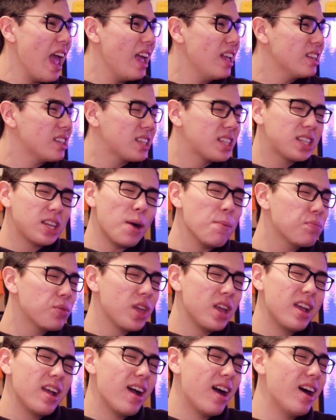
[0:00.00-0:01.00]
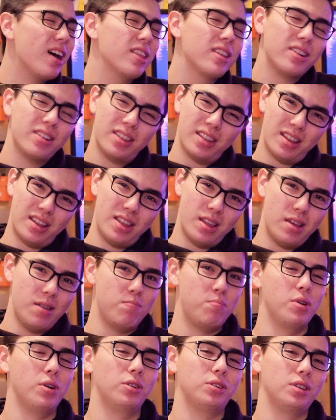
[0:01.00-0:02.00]
something other than the
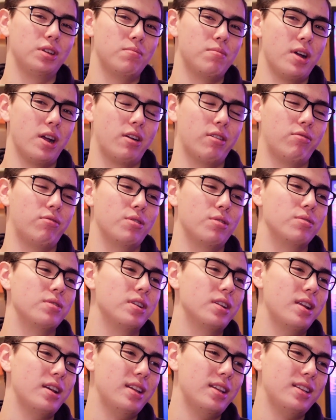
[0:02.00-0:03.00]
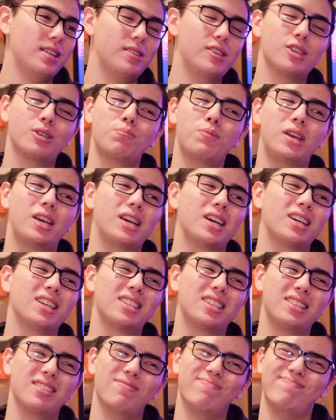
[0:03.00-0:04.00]
built-in microphone. Just
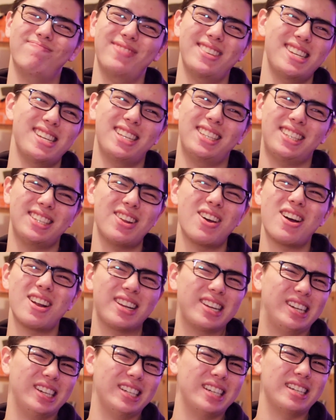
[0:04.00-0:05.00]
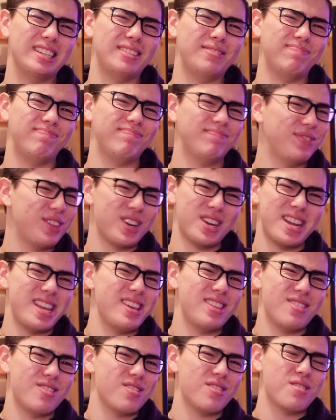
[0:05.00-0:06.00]
because it's not good.
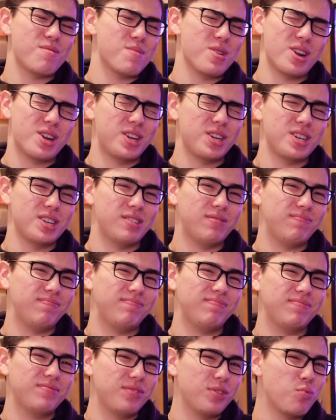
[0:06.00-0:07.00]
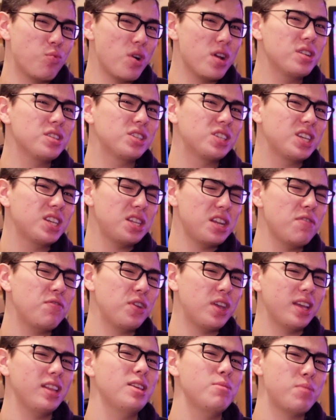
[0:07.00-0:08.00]
Neither of them are good. One is
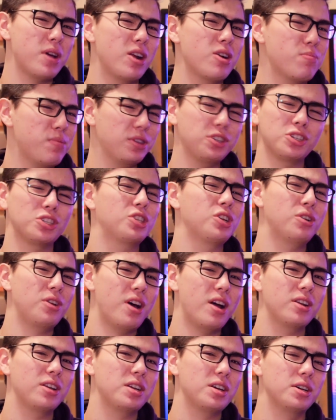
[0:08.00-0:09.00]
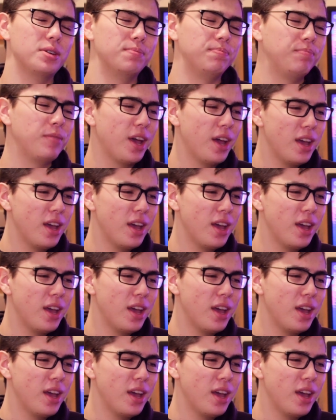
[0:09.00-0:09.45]
significantly better, but they're still not good.